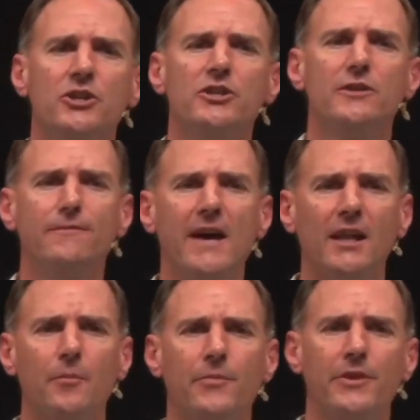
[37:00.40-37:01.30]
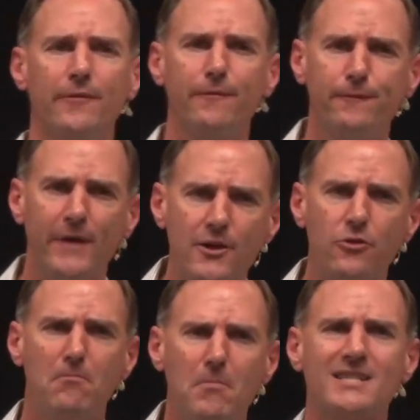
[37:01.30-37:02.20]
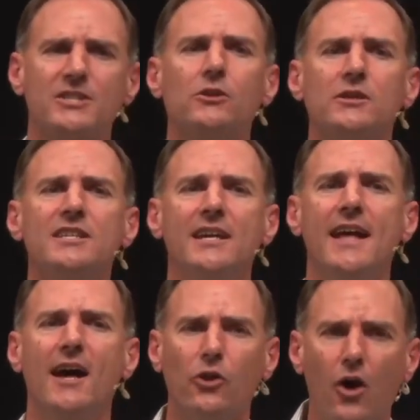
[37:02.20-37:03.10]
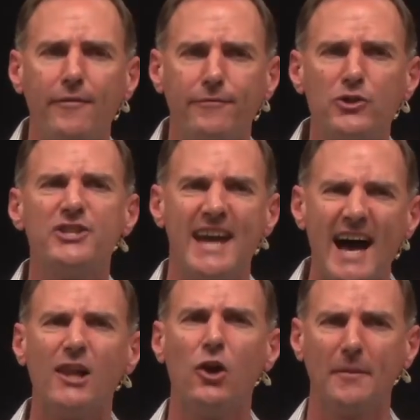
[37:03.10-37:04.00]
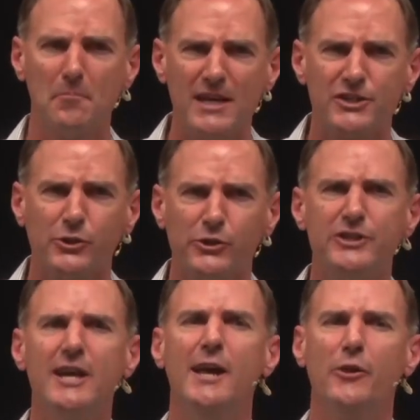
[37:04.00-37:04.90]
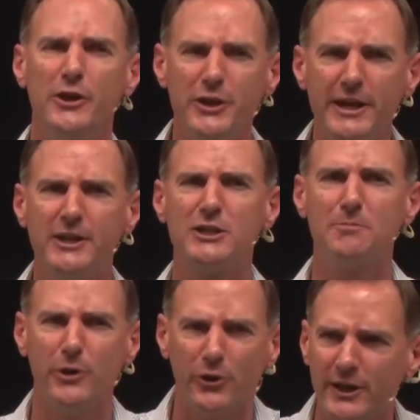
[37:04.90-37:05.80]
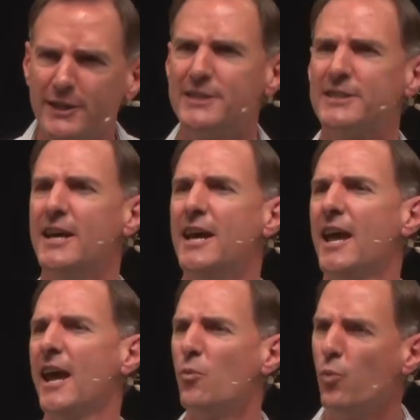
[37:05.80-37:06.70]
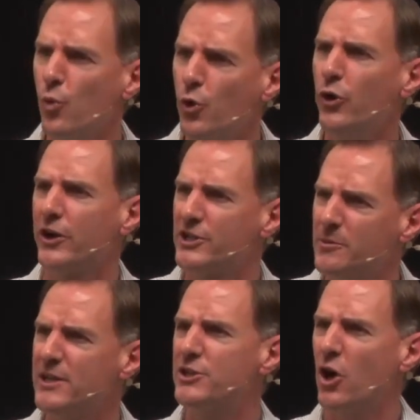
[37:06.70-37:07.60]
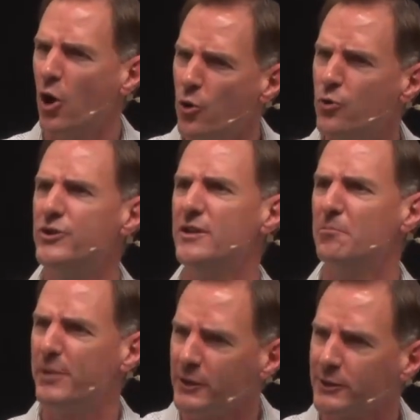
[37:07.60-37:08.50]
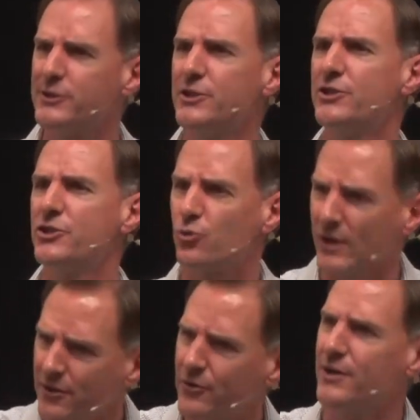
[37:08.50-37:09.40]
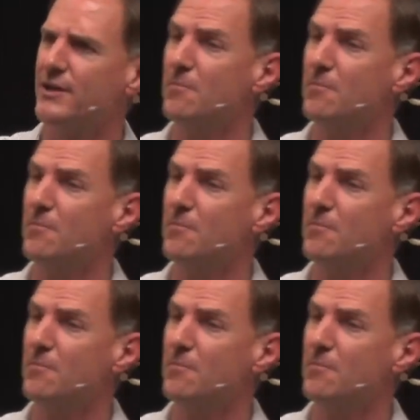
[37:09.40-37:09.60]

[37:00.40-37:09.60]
develop the faith muscles in our life because they are like muscles that need experience and work to be toned and built and strengthened. And